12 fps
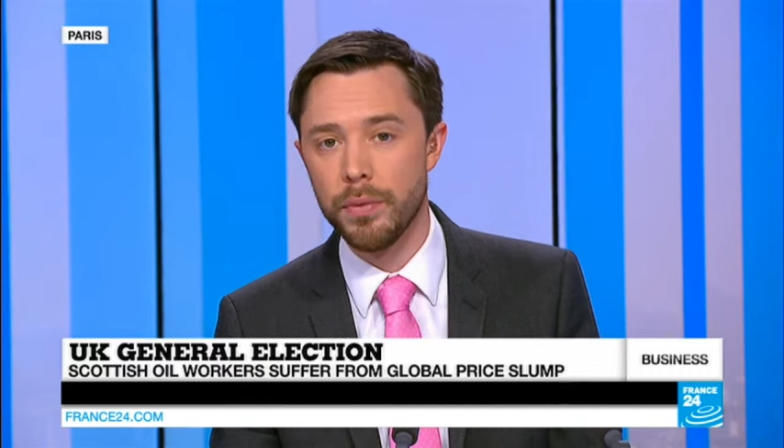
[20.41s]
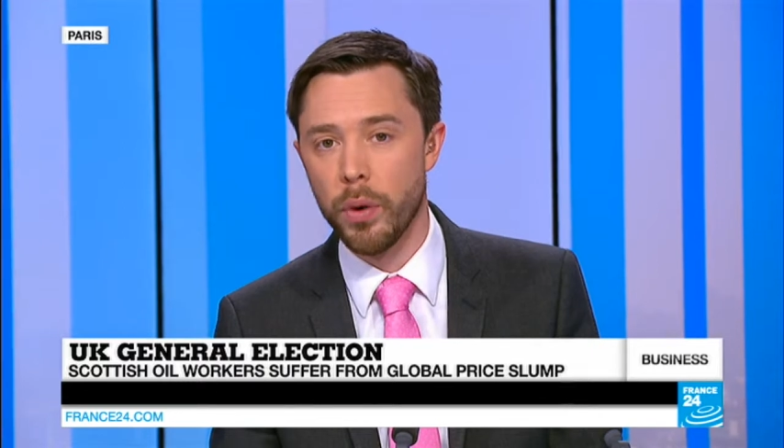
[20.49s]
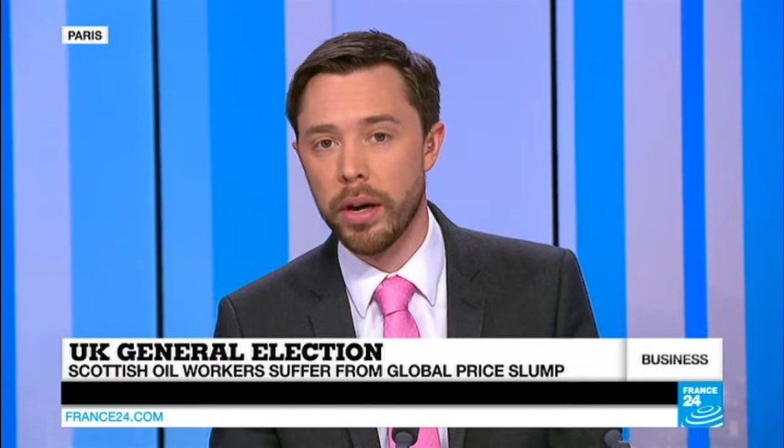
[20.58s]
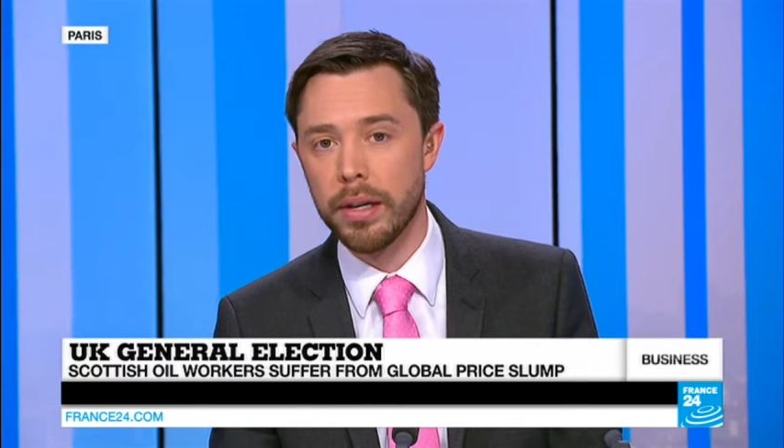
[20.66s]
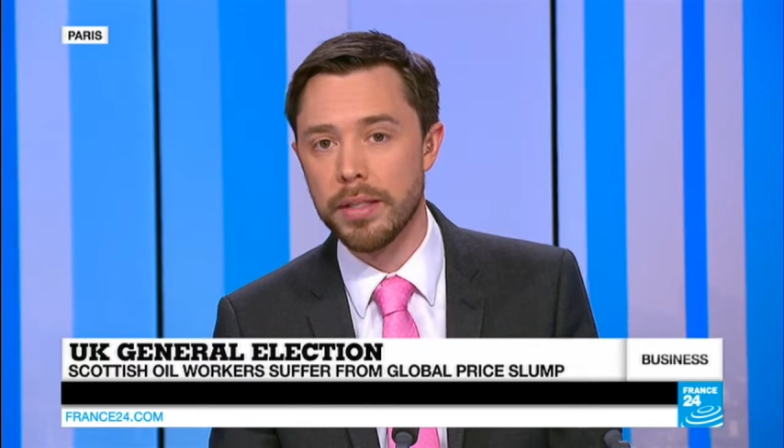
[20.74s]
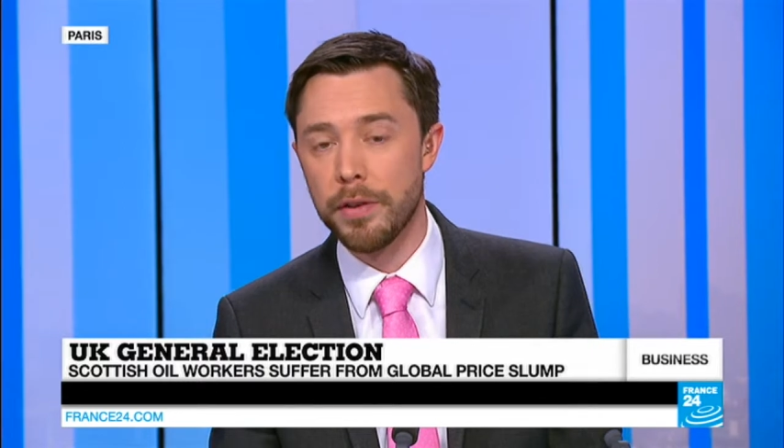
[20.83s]
of
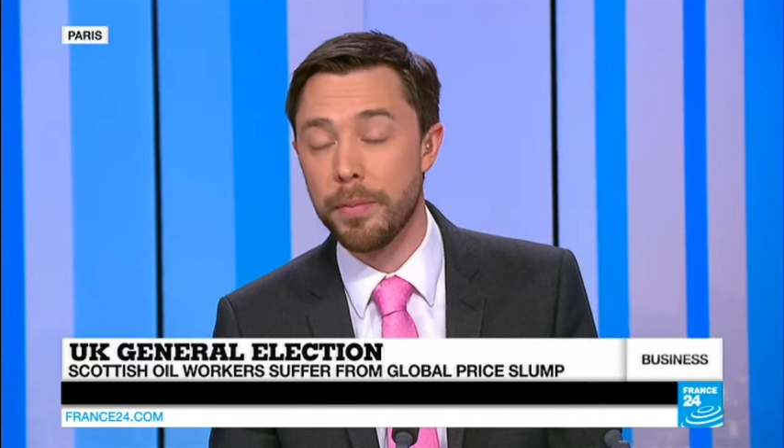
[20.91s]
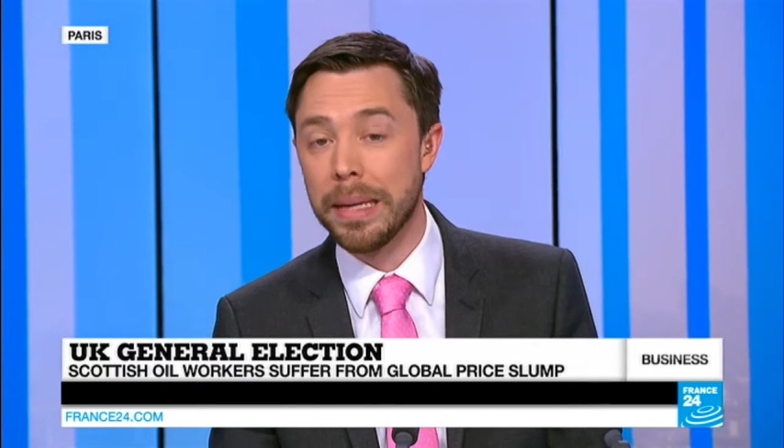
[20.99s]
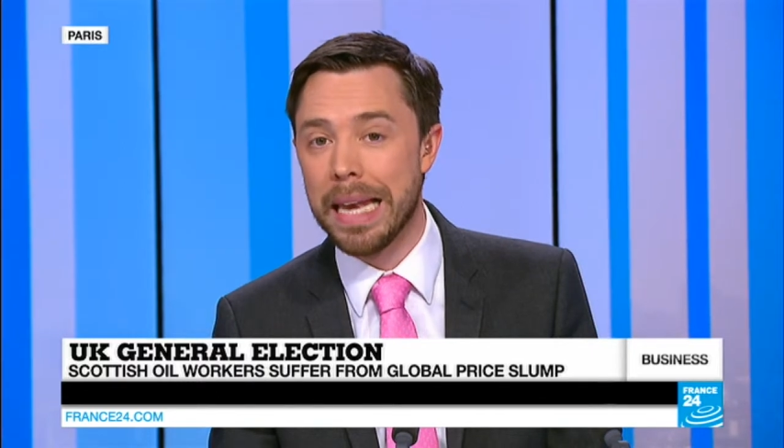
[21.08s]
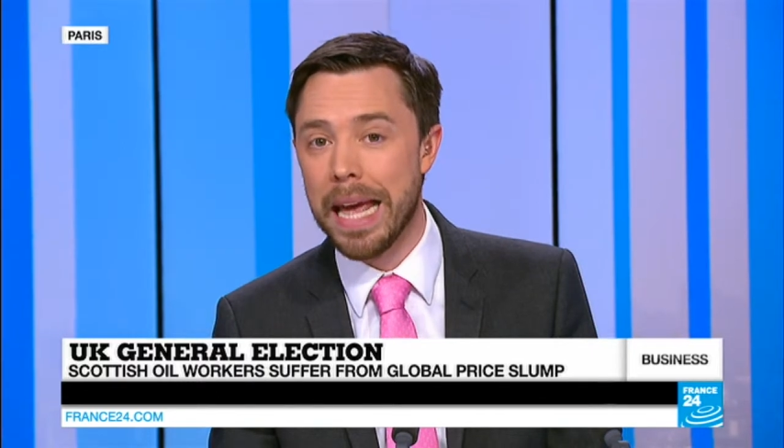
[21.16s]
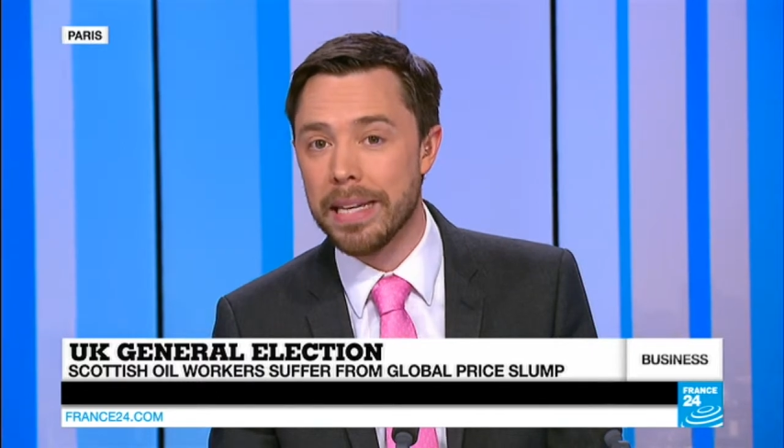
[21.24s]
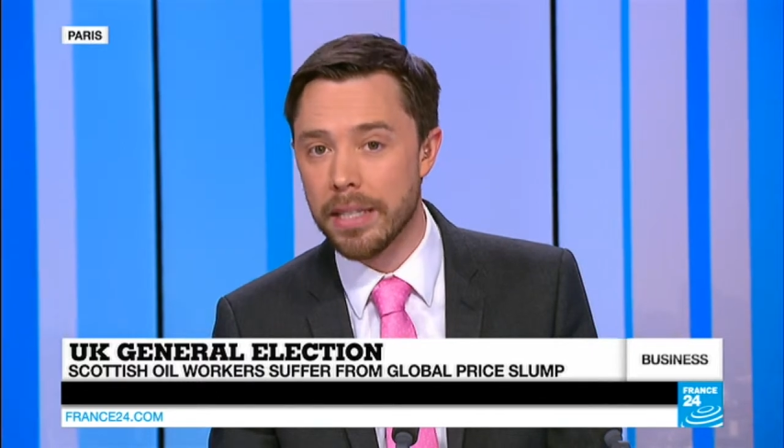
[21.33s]
workers have
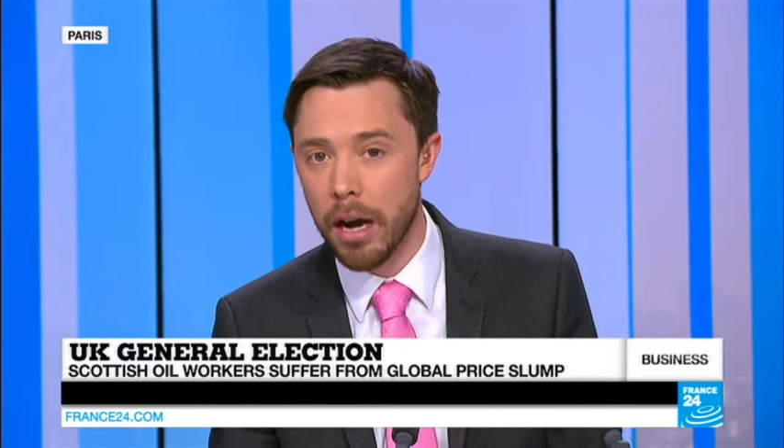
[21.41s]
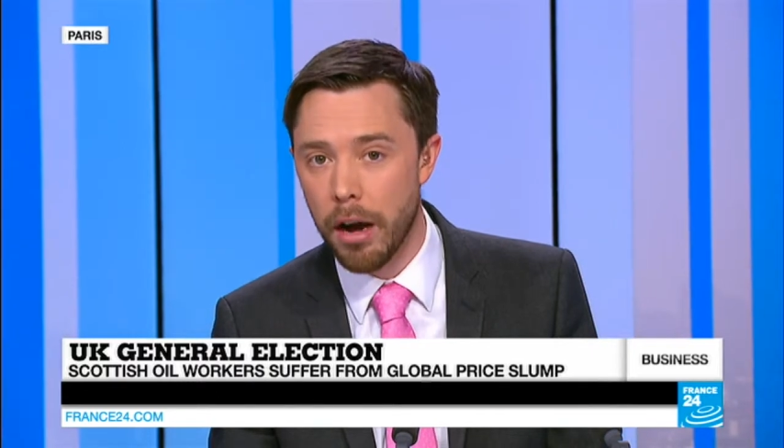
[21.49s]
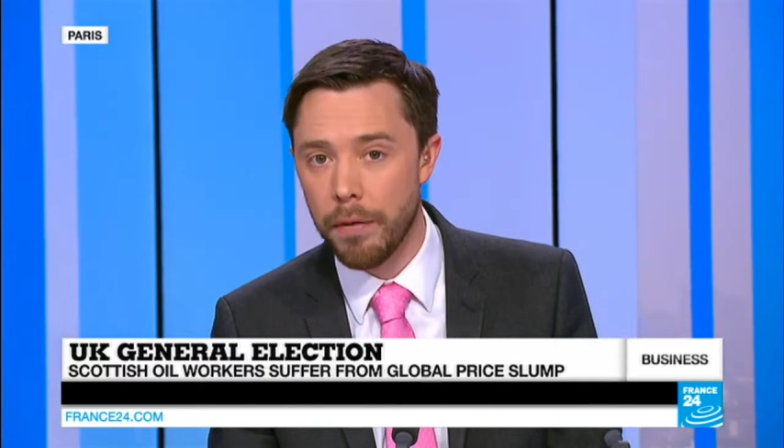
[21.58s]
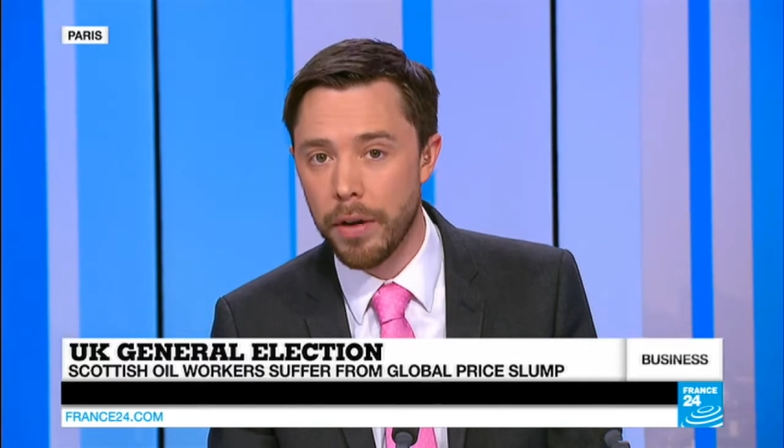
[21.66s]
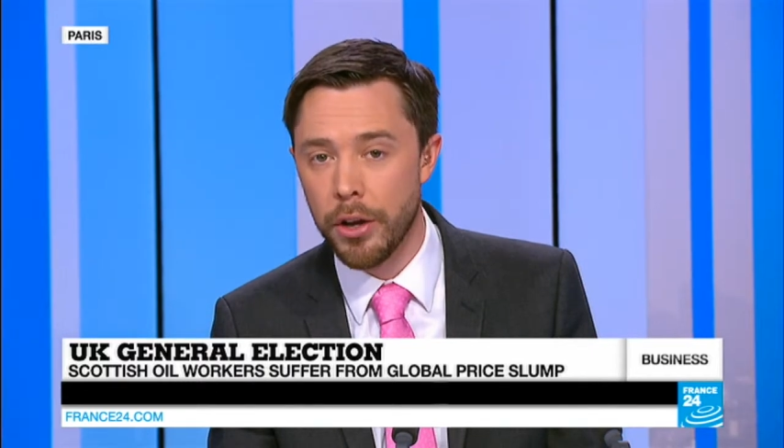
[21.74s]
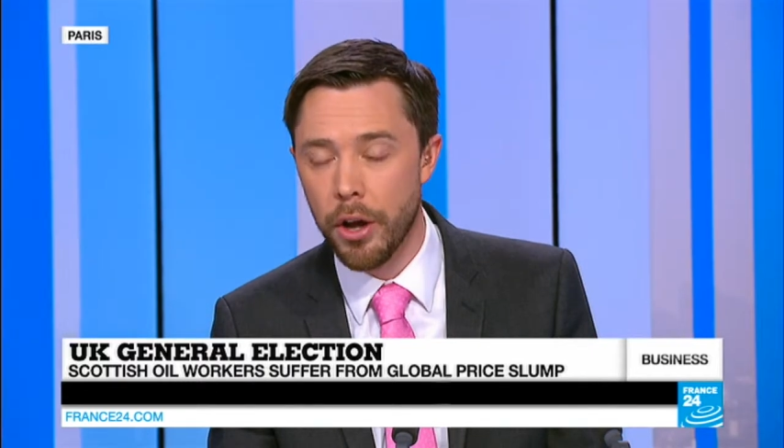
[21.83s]
been laid off and